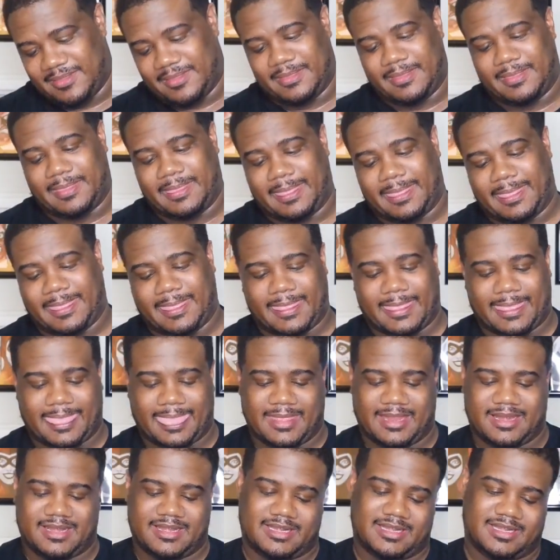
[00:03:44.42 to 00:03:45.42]

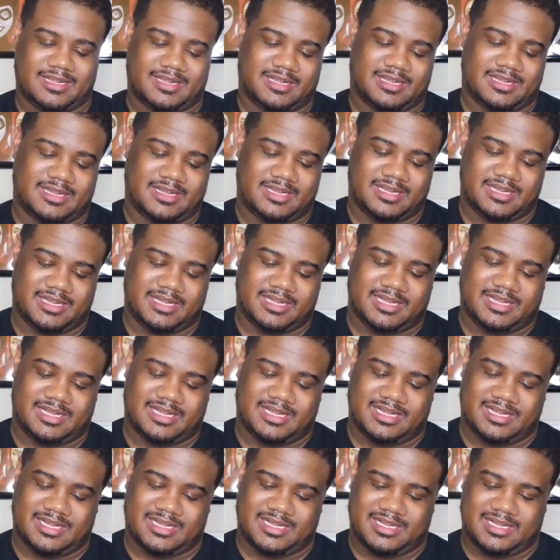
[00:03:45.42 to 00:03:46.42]

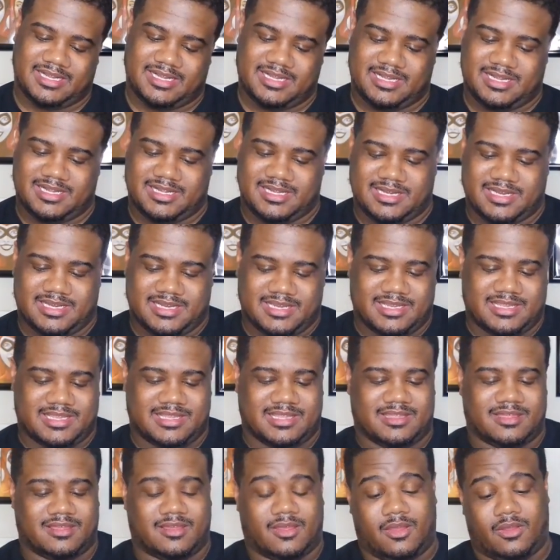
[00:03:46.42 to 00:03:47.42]

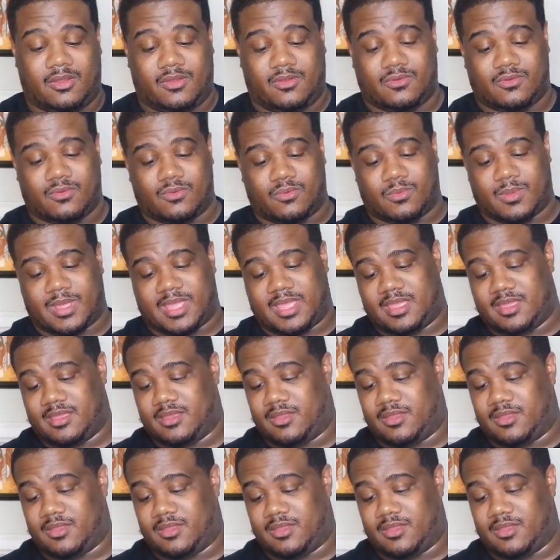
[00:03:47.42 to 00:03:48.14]
(silence)